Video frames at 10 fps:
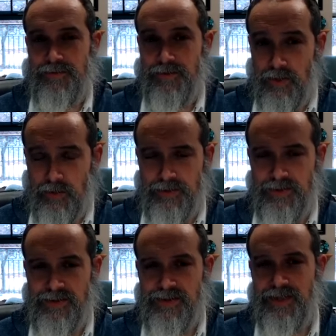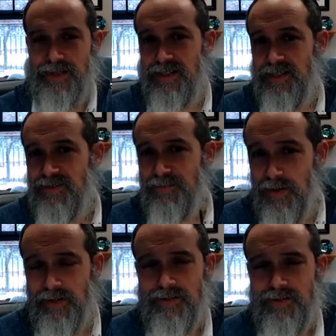for holiness, and it is
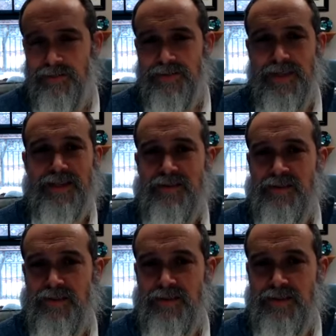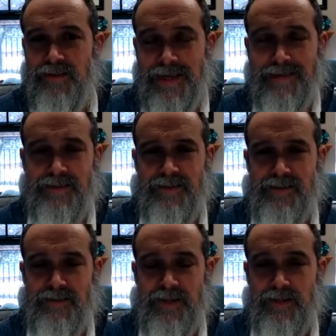part of that
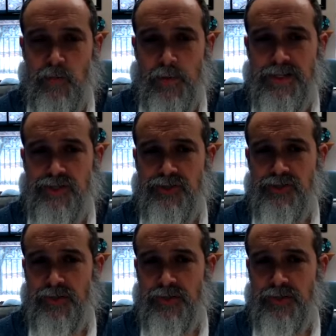calculus of that equation.